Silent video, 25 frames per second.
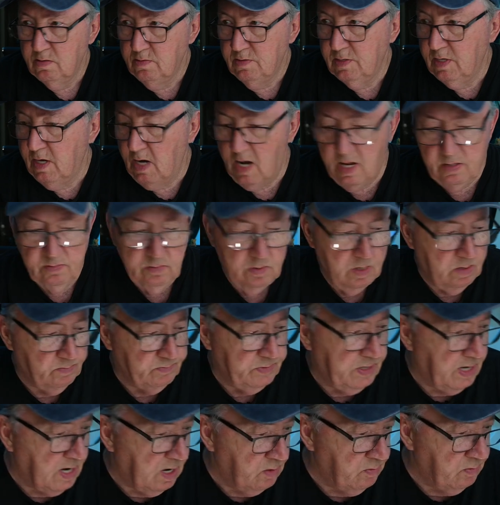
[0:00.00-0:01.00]
Did I?
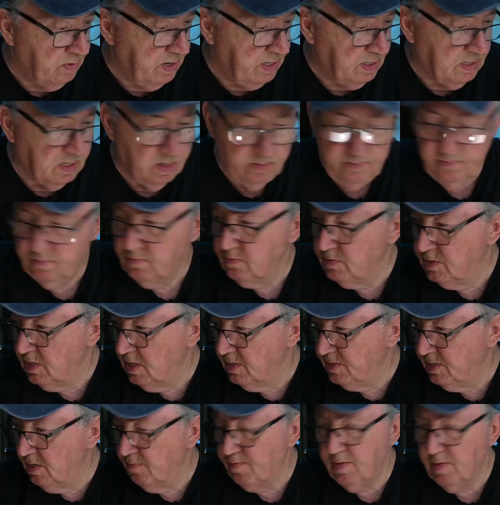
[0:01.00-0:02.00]
Did I wake up in a
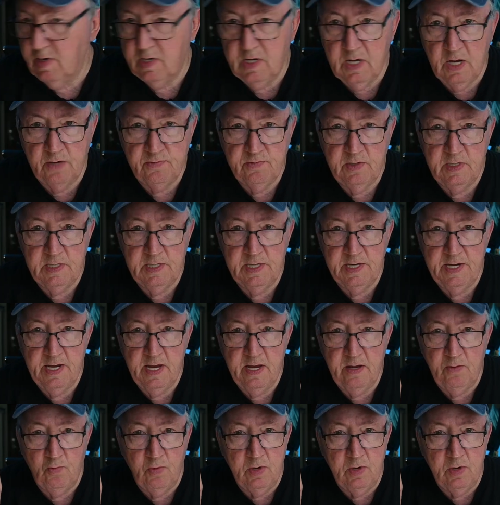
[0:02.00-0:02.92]
different country today?